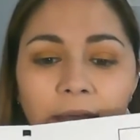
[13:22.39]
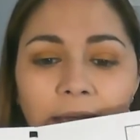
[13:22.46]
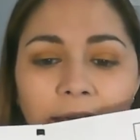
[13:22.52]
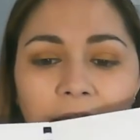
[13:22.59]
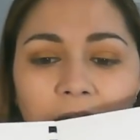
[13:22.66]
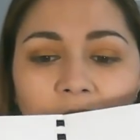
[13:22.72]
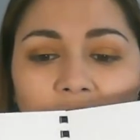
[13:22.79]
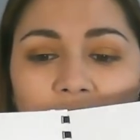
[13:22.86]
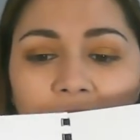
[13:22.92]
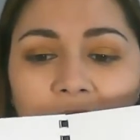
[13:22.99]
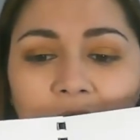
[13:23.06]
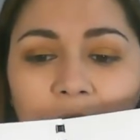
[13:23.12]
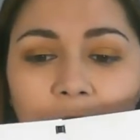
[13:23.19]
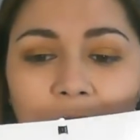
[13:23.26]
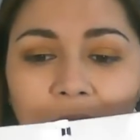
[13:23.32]
Can you
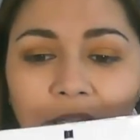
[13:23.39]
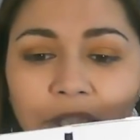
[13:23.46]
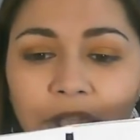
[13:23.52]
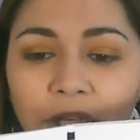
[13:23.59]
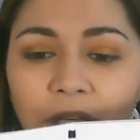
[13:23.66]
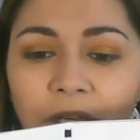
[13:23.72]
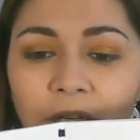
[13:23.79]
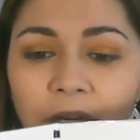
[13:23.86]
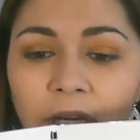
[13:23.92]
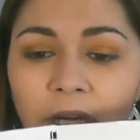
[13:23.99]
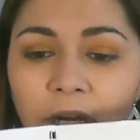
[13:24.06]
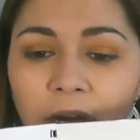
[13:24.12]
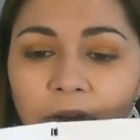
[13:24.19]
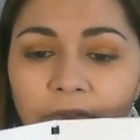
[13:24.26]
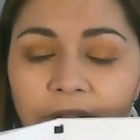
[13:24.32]
find the picture
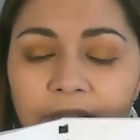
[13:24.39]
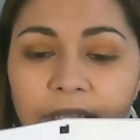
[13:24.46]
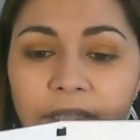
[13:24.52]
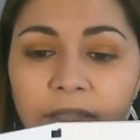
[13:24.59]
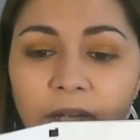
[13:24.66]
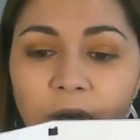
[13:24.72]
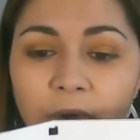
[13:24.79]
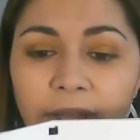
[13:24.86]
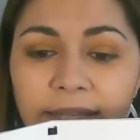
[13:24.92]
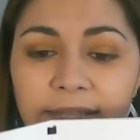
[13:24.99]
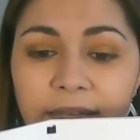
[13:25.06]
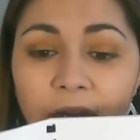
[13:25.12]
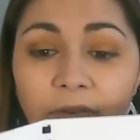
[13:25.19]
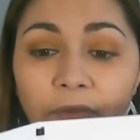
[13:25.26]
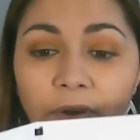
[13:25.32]
of the snow
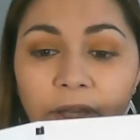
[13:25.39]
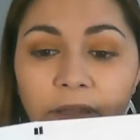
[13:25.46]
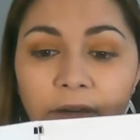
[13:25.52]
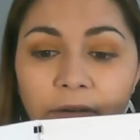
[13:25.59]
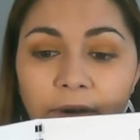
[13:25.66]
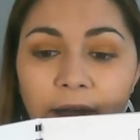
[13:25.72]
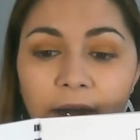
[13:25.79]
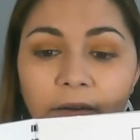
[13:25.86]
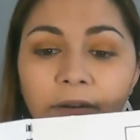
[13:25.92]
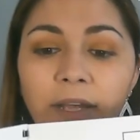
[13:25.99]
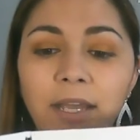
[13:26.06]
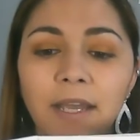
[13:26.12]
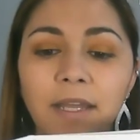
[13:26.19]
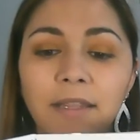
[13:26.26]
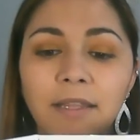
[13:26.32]
that's covering the ground?
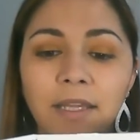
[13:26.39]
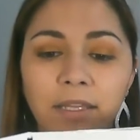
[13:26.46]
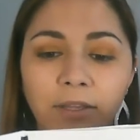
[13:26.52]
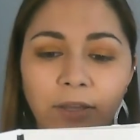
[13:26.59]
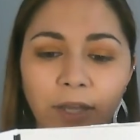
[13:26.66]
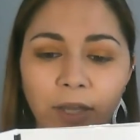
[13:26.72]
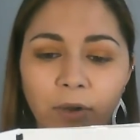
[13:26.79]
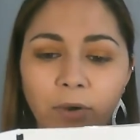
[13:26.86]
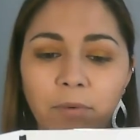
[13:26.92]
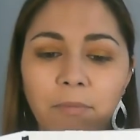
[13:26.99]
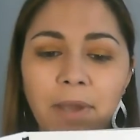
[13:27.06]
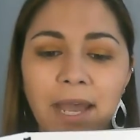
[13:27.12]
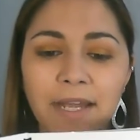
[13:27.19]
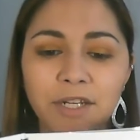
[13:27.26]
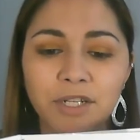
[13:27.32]
And then you can go
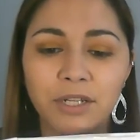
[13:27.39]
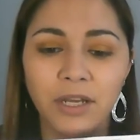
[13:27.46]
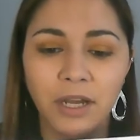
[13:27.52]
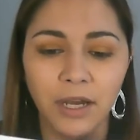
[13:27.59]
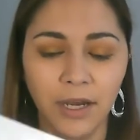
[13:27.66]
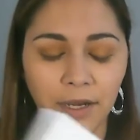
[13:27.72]
and match.